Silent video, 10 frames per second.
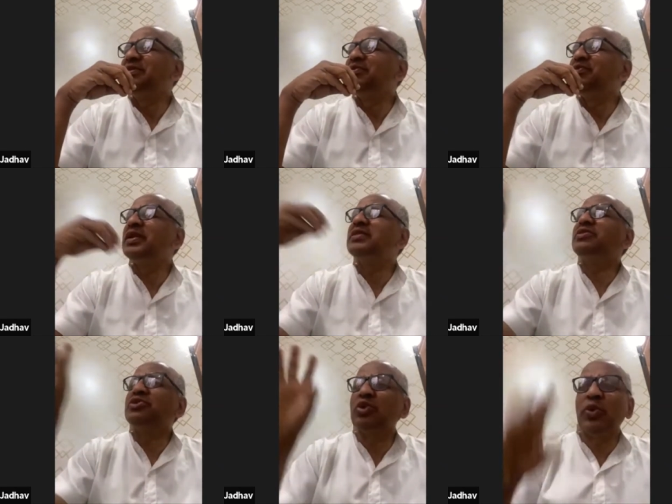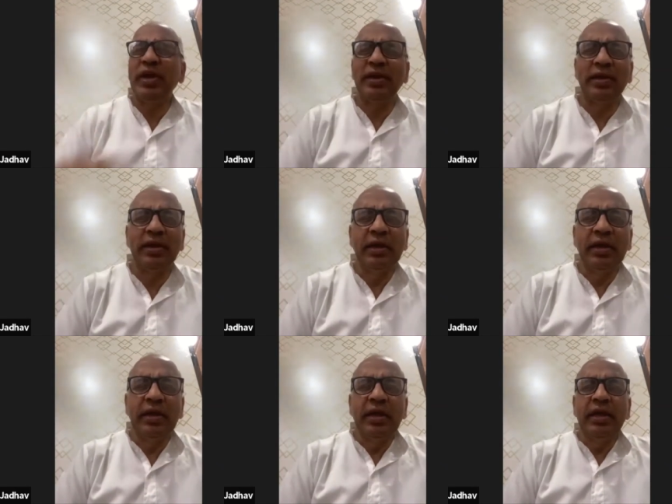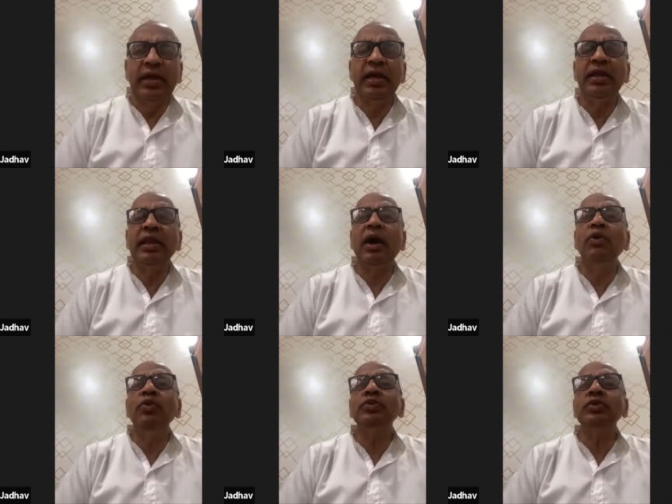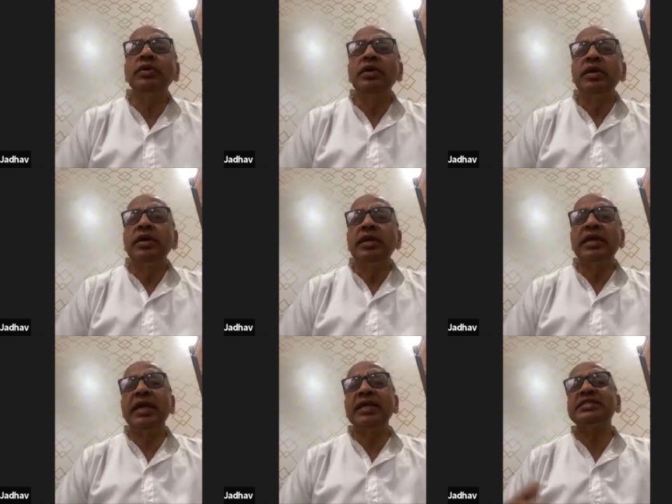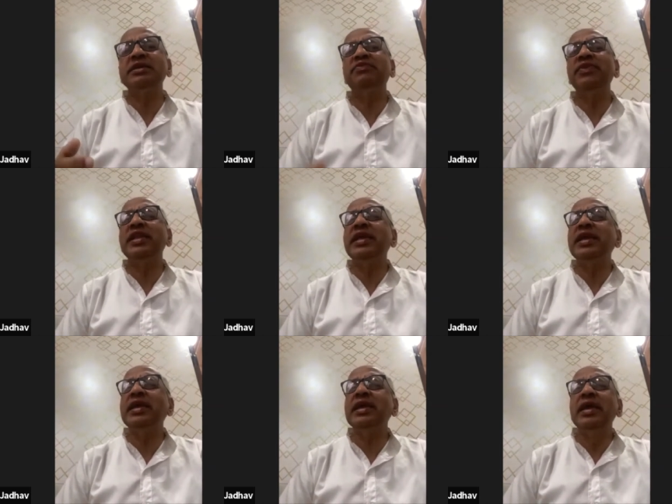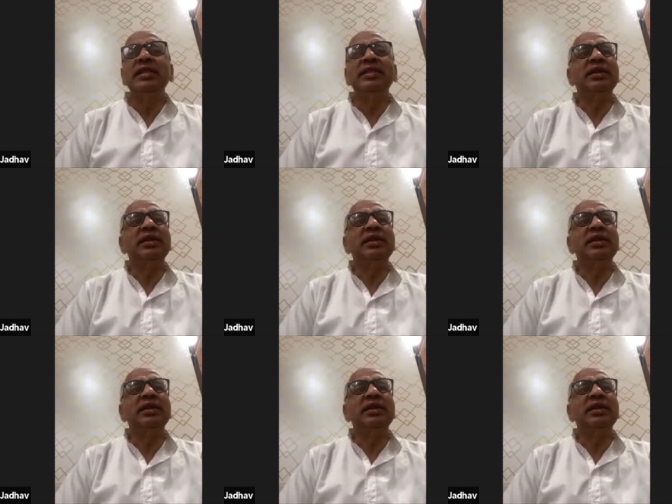worth throwing. He now gets a feeling that